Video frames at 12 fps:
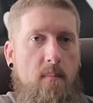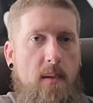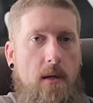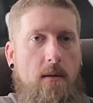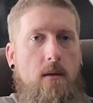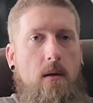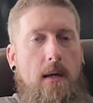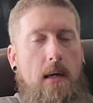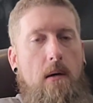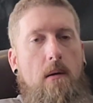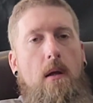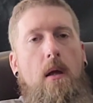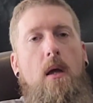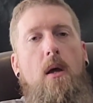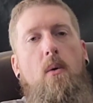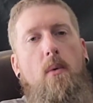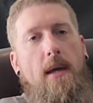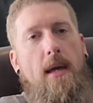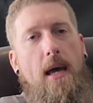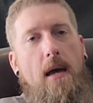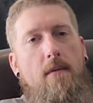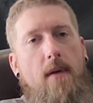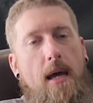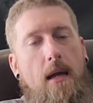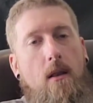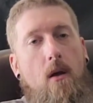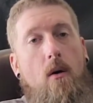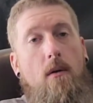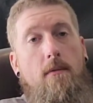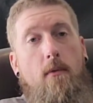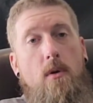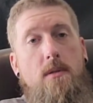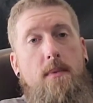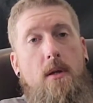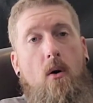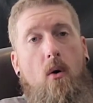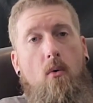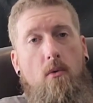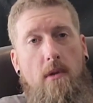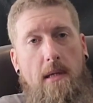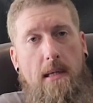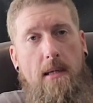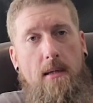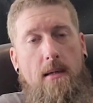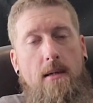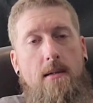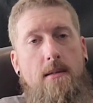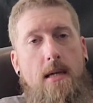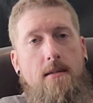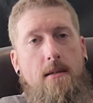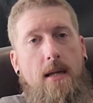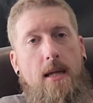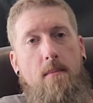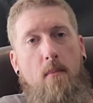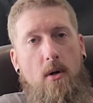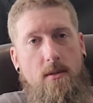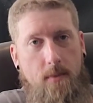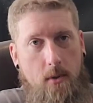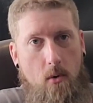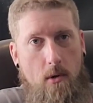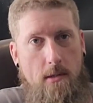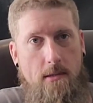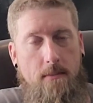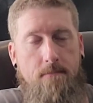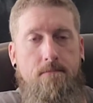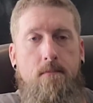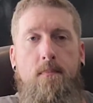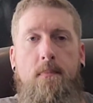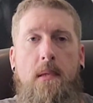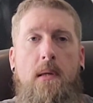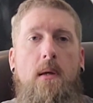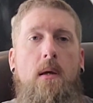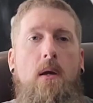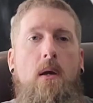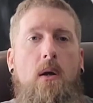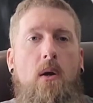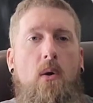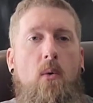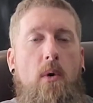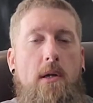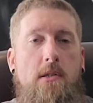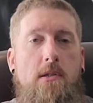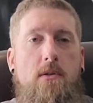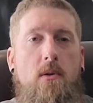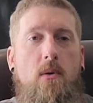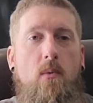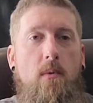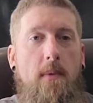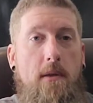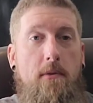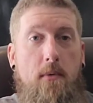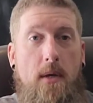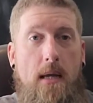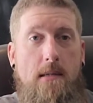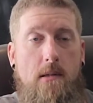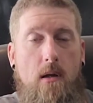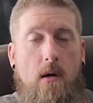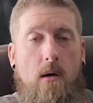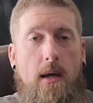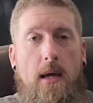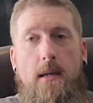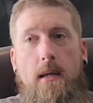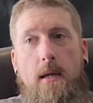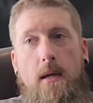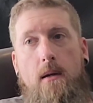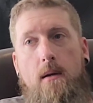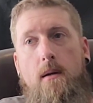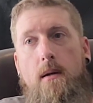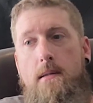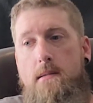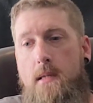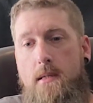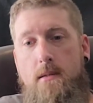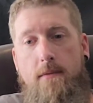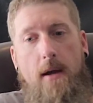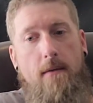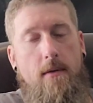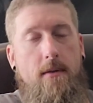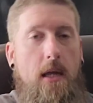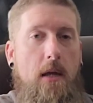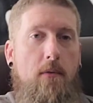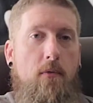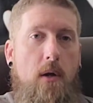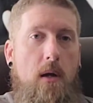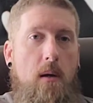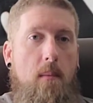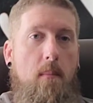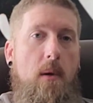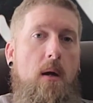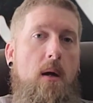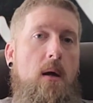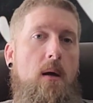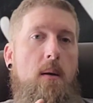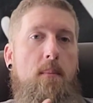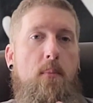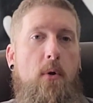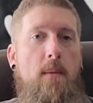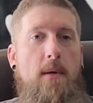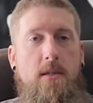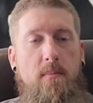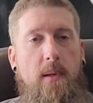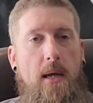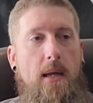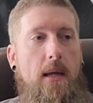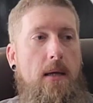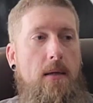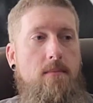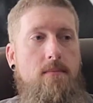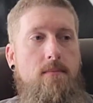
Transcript: be on the lookout, we have a law enforcement only designated marksman course, which will be 3 days long, and it consists of everything from pre-mission planning,